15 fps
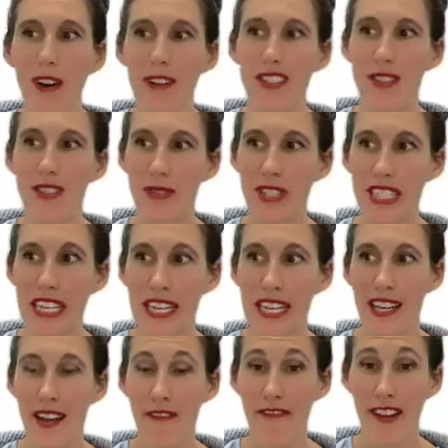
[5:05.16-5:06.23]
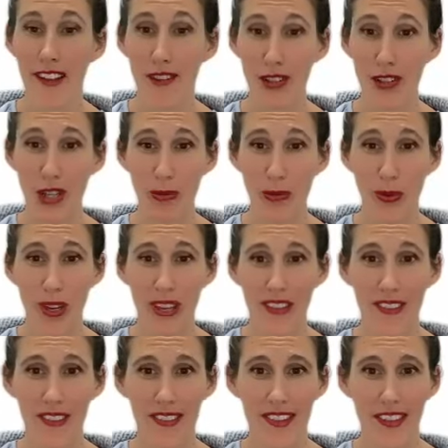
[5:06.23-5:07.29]
also did a fellowship with
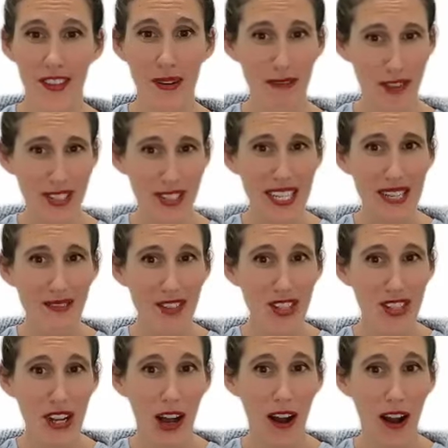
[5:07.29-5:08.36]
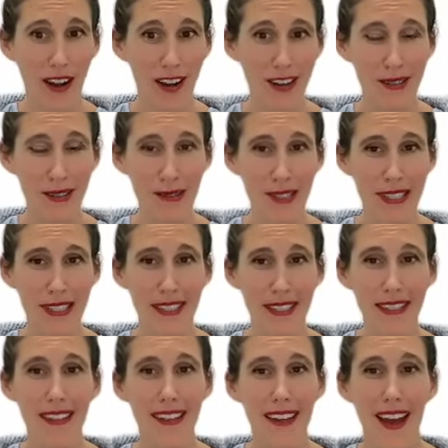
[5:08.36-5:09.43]
University of Chicago
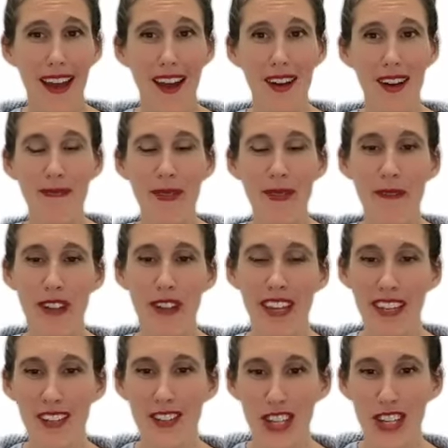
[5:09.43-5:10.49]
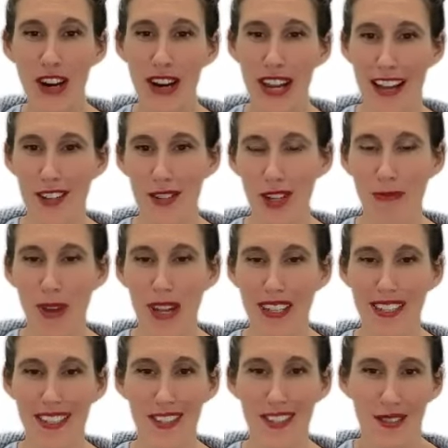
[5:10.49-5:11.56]
um, in geriatric
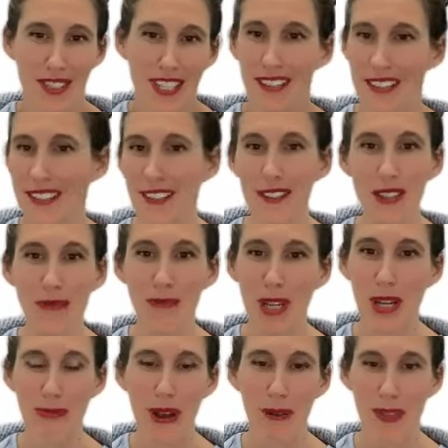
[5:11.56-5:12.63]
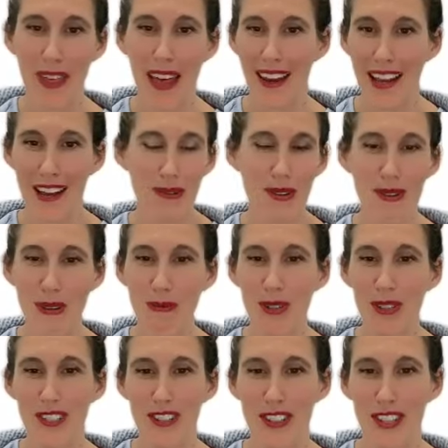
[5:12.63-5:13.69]
medicine. So tell us a little bit about that. How were you
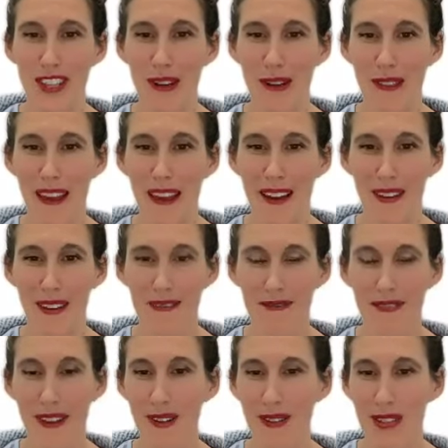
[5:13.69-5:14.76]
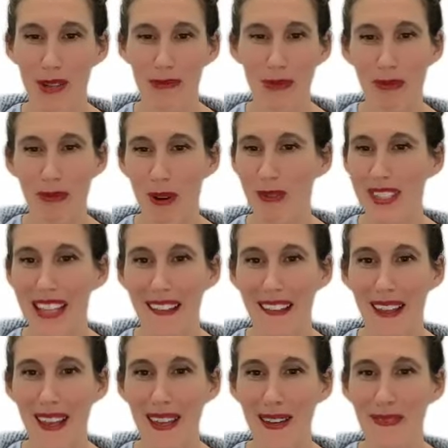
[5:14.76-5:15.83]
able to secure that fellowship, and what was
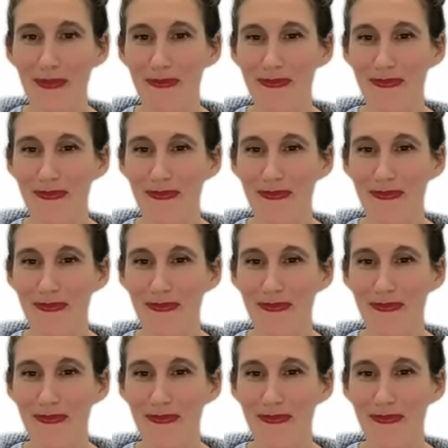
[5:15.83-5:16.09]
that like?